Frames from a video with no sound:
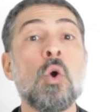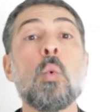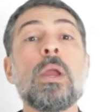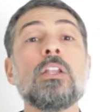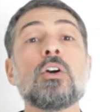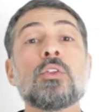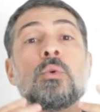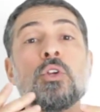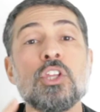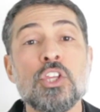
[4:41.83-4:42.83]
We look
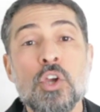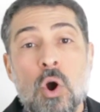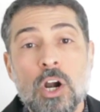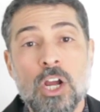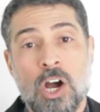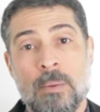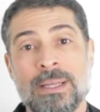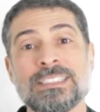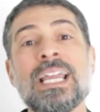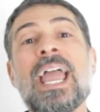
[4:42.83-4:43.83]
through your
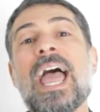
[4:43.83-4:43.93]
comments